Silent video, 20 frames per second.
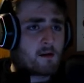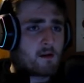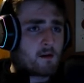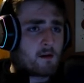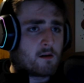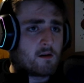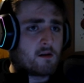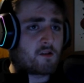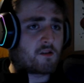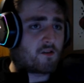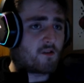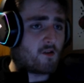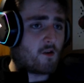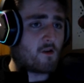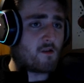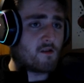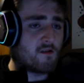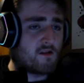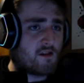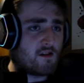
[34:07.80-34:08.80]
It's
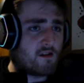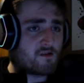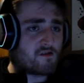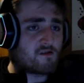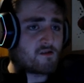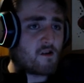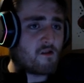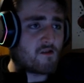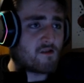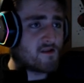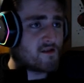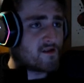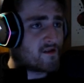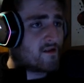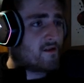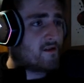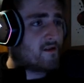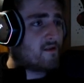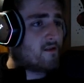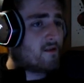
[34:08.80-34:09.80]
starting, it's starting.
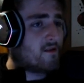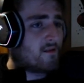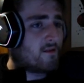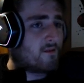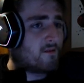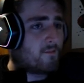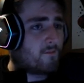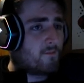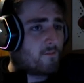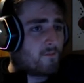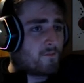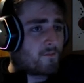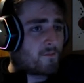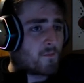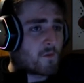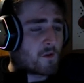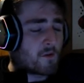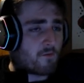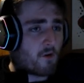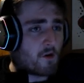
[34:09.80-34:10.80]

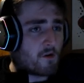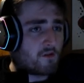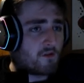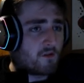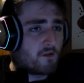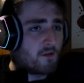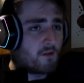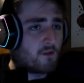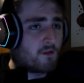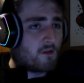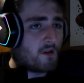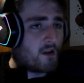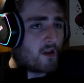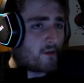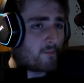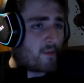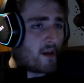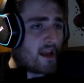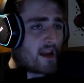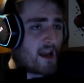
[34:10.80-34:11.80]
First, you need
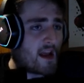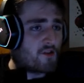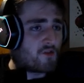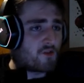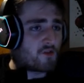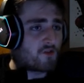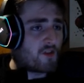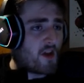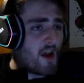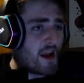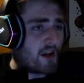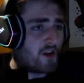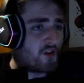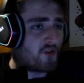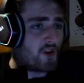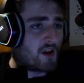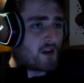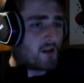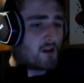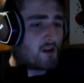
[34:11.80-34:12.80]
to plan out your
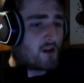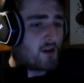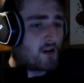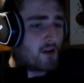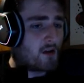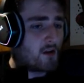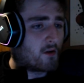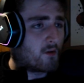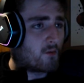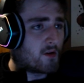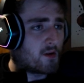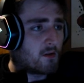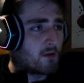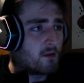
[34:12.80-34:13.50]
strategy. What?